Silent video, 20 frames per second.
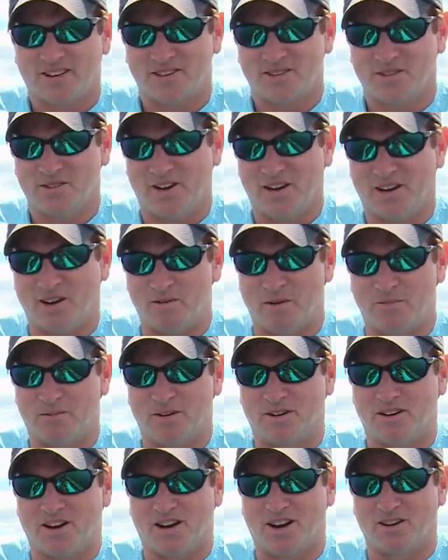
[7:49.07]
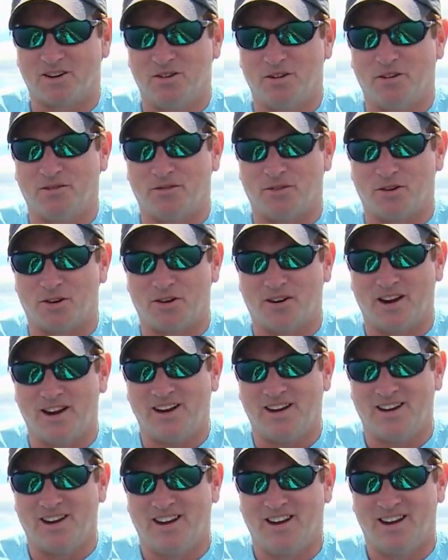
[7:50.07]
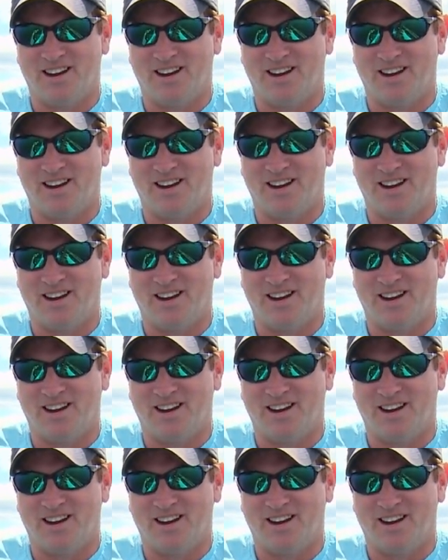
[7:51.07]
That's fish. That's what you come up to Dogtooth for, right?